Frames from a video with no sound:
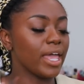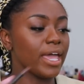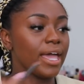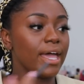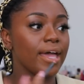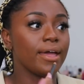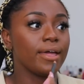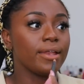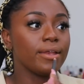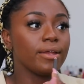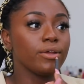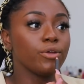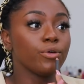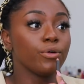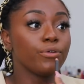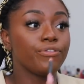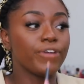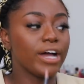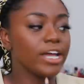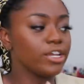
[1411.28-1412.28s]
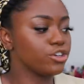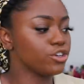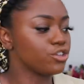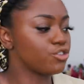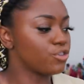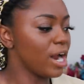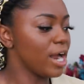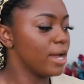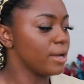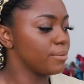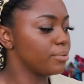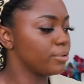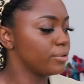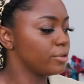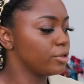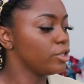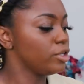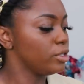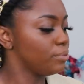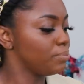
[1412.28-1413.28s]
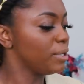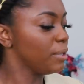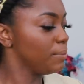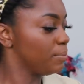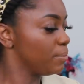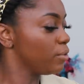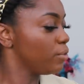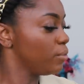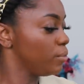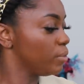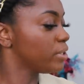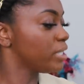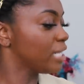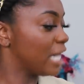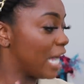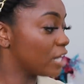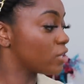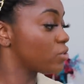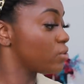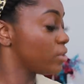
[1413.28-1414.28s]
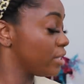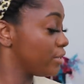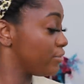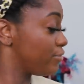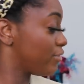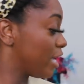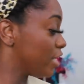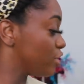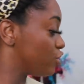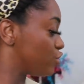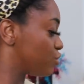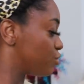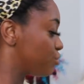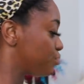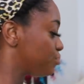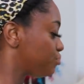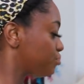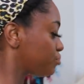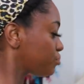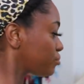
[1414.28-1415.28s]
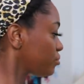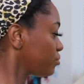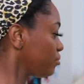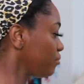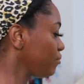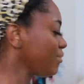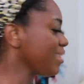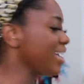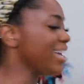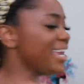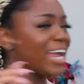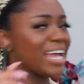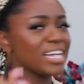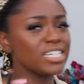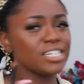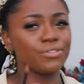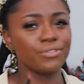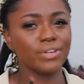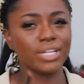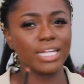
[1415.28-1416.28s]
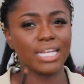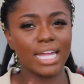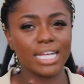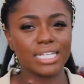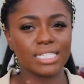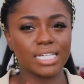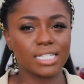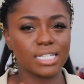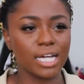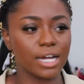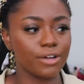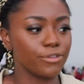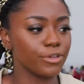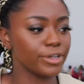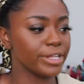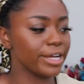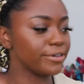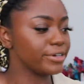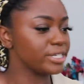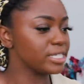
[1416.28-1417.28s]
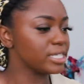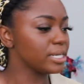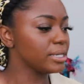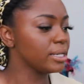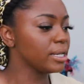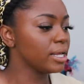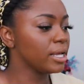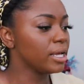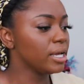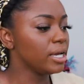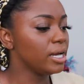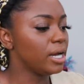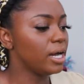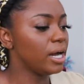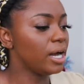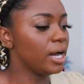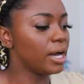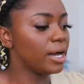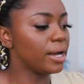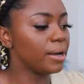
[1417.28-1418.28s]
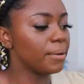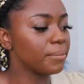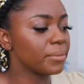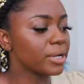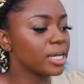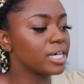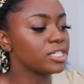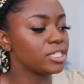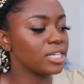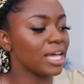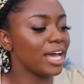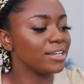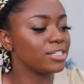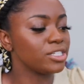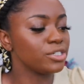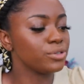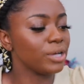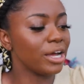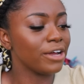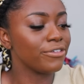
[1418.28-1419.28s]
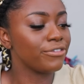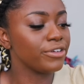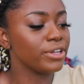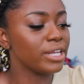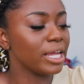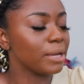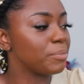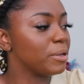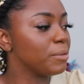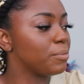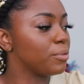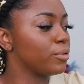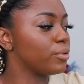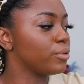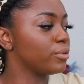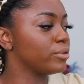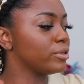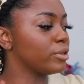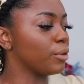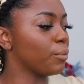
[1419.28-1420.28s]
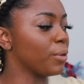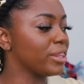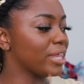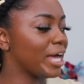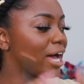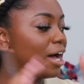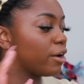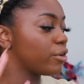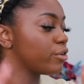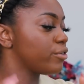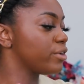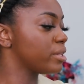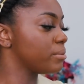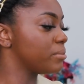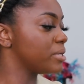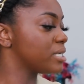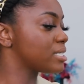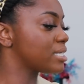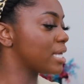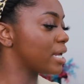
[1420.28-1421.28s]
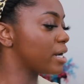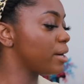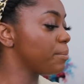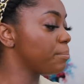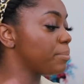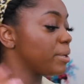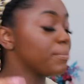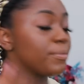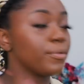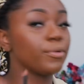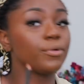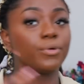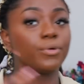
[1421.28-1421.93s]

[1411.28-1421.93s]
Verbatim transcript: And you'll find your tribe. People will naturally find you. And I actually really like TikTok for that reason. Because I feel like people, the way the algorithm is set up, the